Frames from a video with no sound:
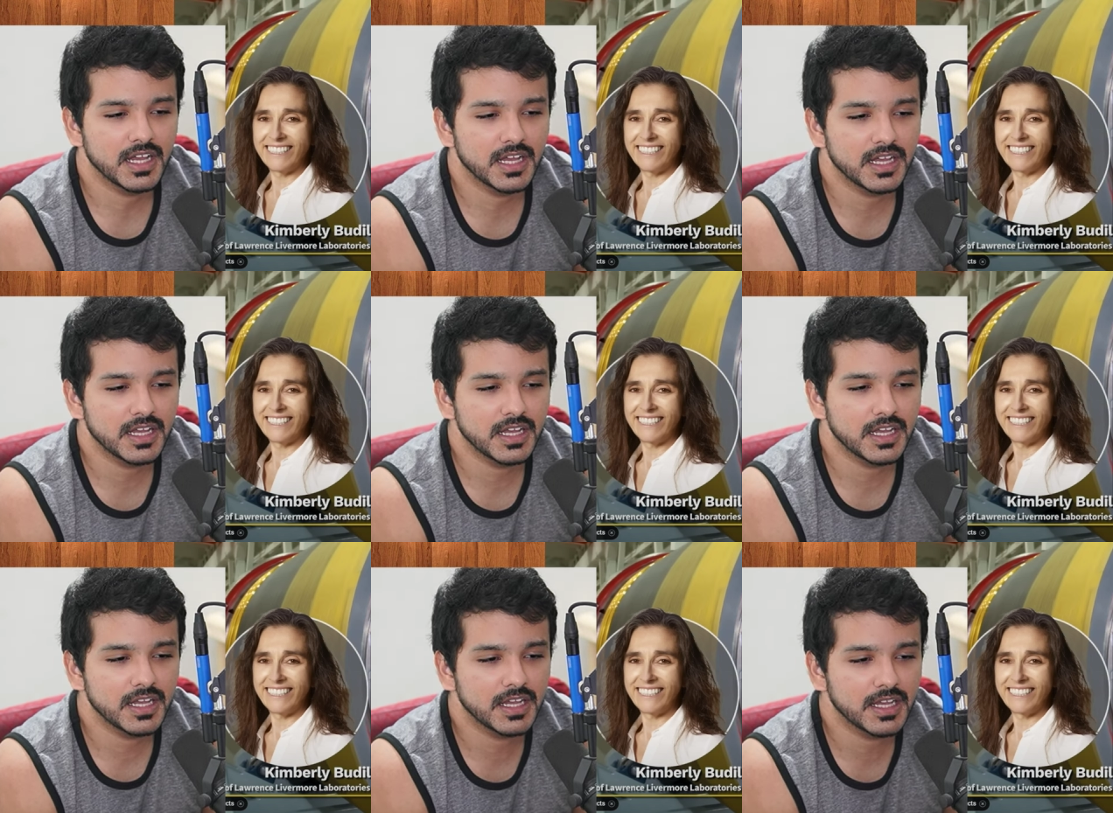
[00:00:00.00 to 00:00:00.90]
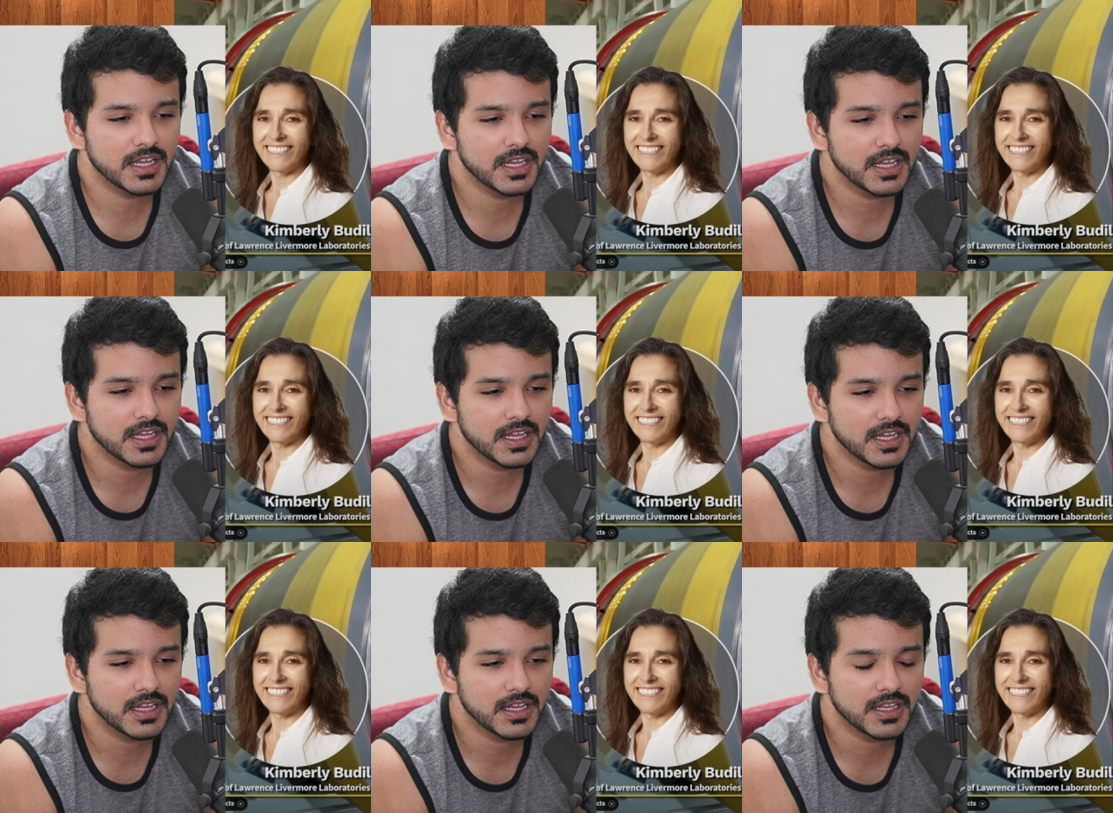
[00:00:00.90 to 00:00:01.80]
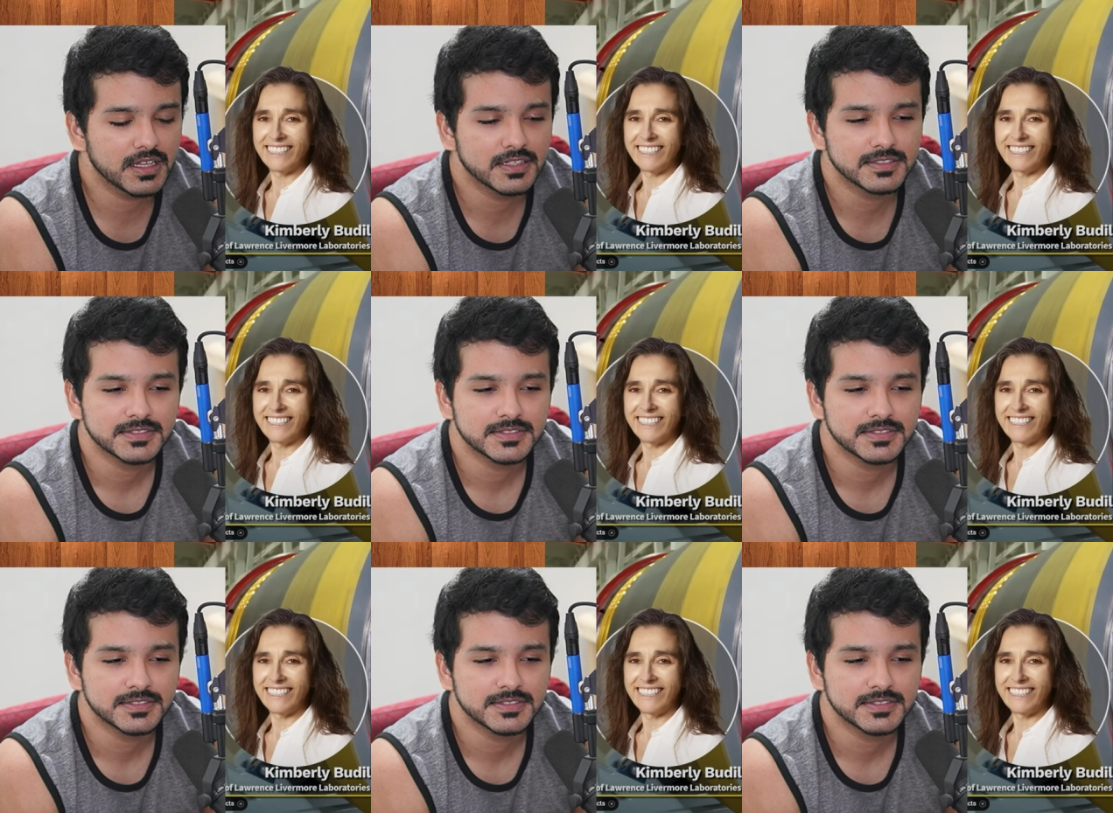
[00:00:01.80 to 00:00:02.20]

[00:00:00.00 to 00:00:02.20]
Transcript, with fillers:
Speaker 1: Ah...